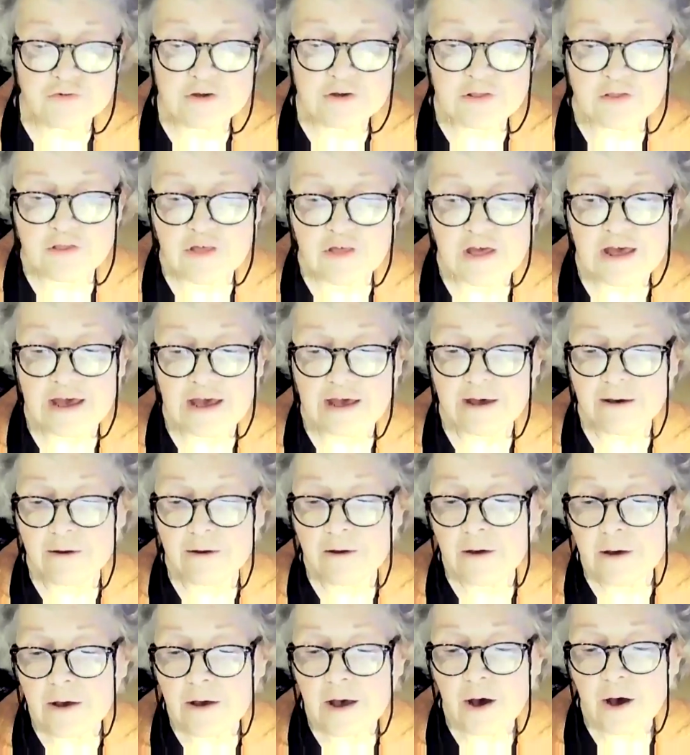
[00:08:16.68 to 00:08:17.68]
thing,
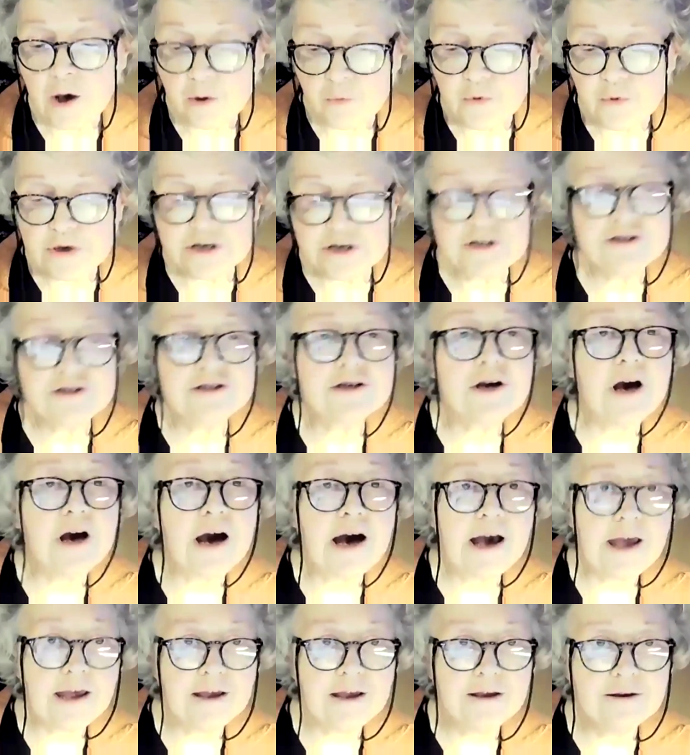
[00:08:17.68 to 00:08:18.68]
which
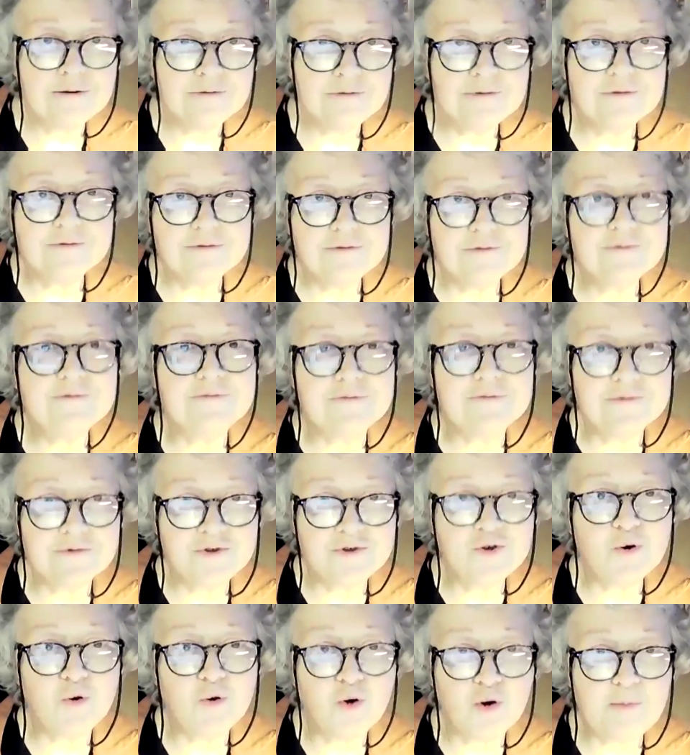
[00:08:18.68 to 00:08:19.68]
I
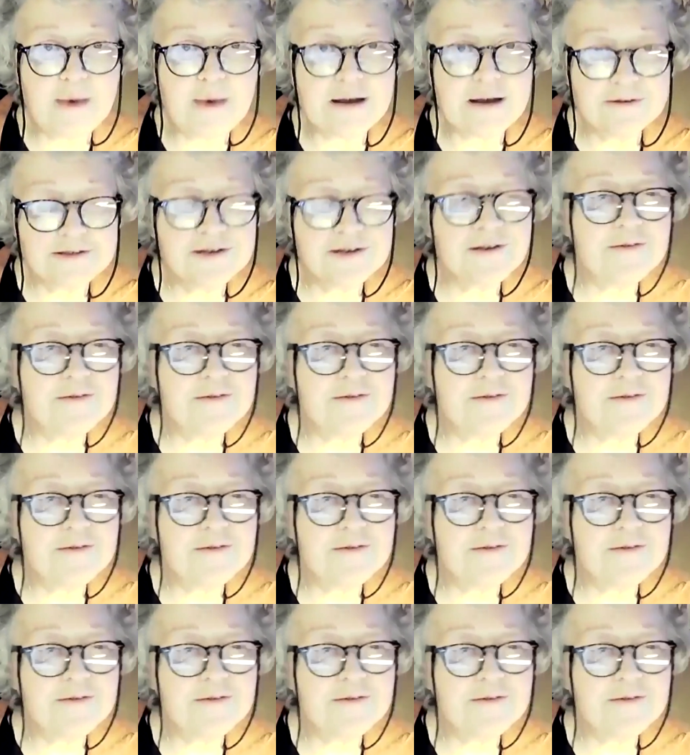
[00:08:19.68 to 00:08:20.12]
talk about